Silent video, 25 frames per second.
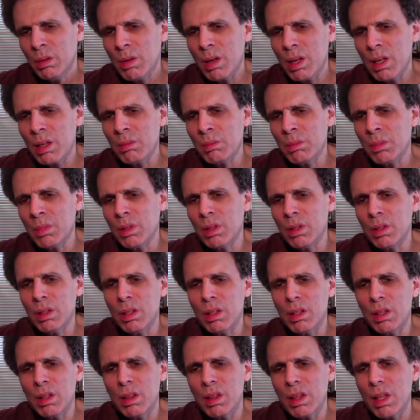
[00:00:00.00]
While a
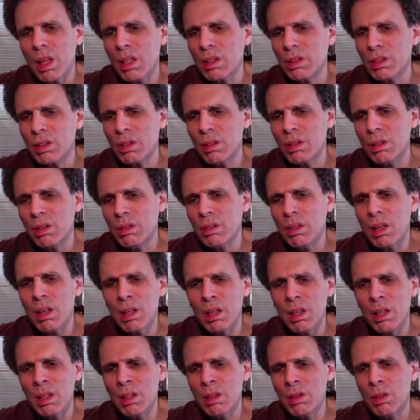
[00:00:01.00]
million thoughts go
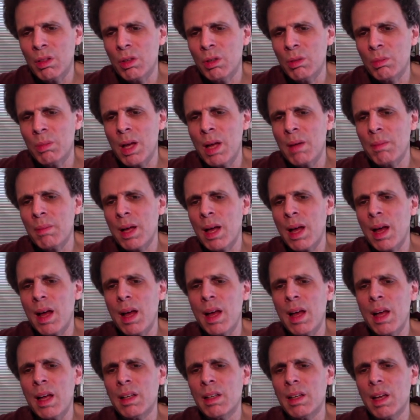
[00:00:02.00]
running through my
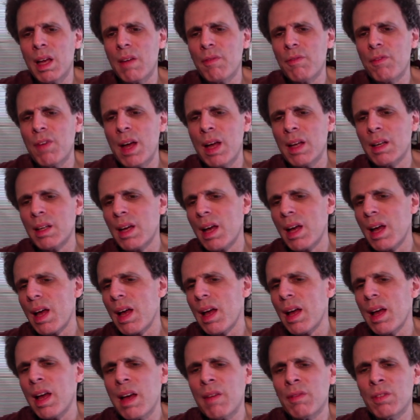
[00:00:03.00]
mind, I find I
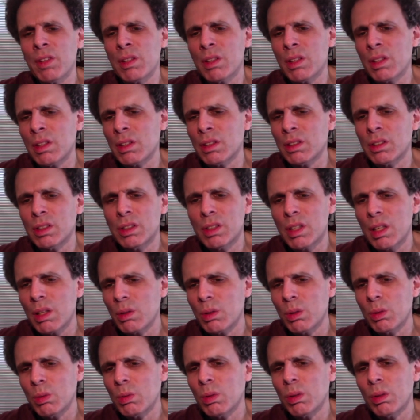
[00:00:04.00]
haven't said
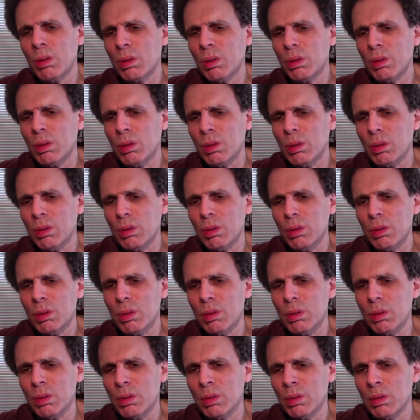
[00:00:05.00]
a word.
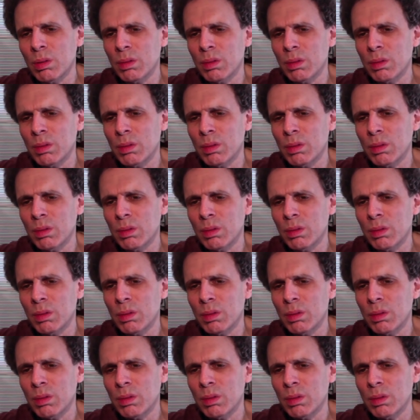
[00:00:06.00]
